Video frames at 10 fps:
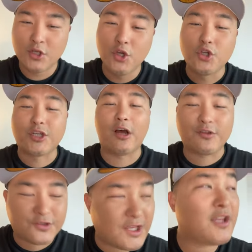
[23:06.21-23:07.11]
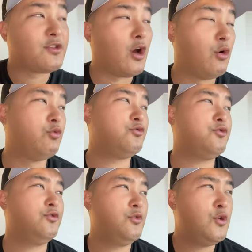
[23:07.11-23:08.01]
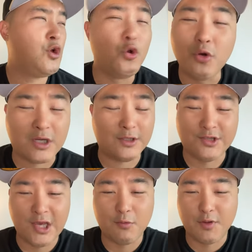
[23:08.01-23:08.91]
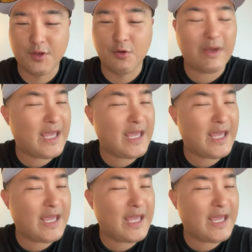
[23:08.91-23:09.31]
You shall seek those who contend with you,